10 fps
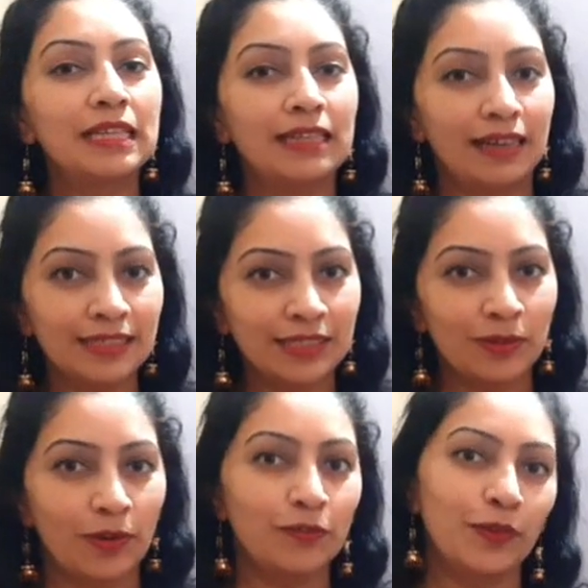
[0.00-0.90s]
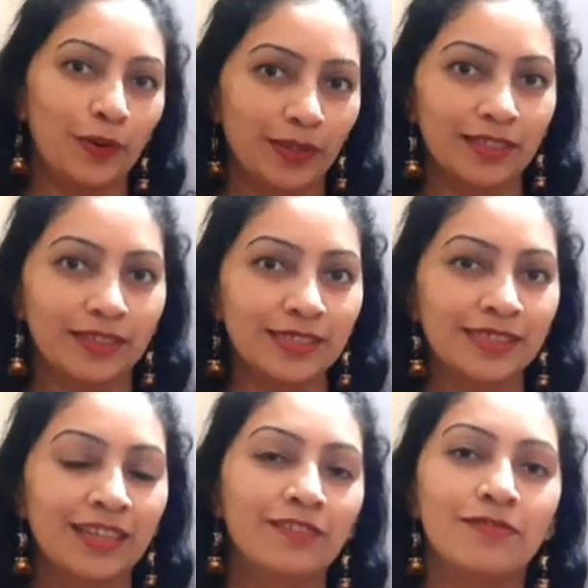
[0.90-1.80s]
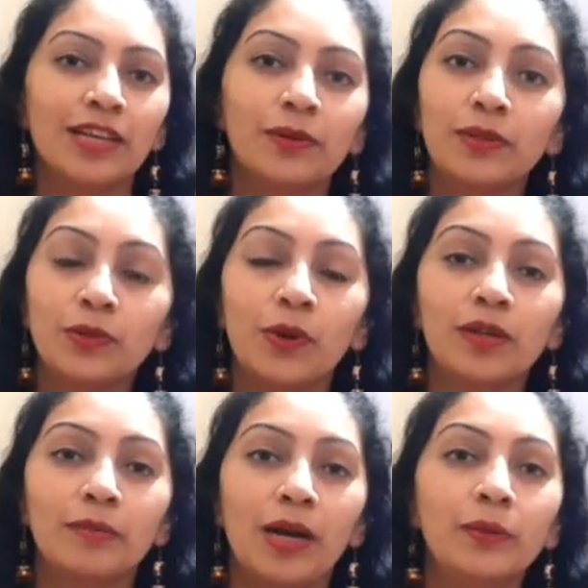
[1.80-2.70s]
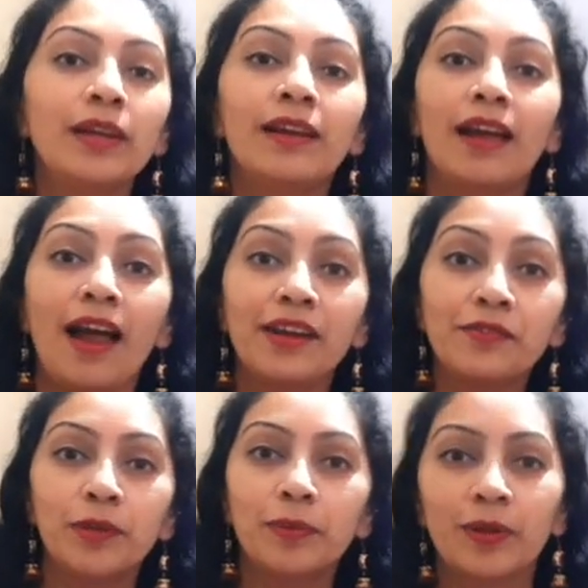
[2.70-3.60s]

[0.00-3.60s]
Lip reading: the last of all this, we are going to talk about adverb